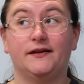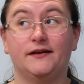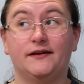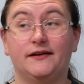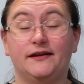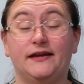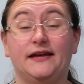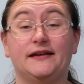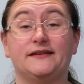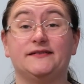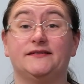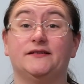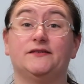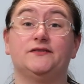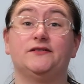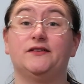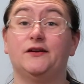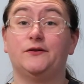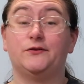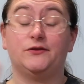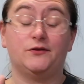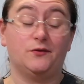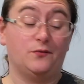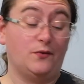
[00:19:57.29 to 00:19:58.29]
Yes, yeah, so,
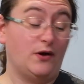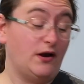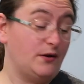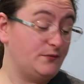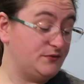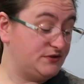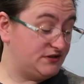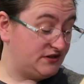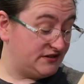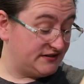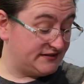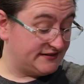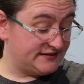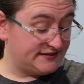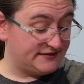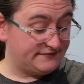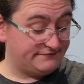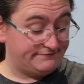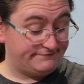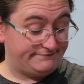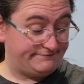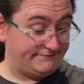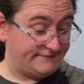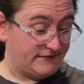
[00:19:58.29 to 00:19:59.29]
so the white was just
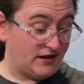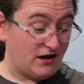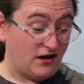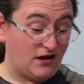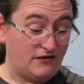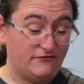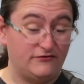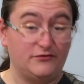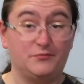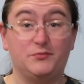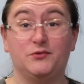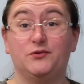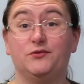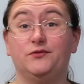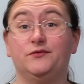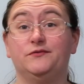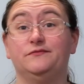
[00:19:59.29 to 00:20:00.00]
half a ball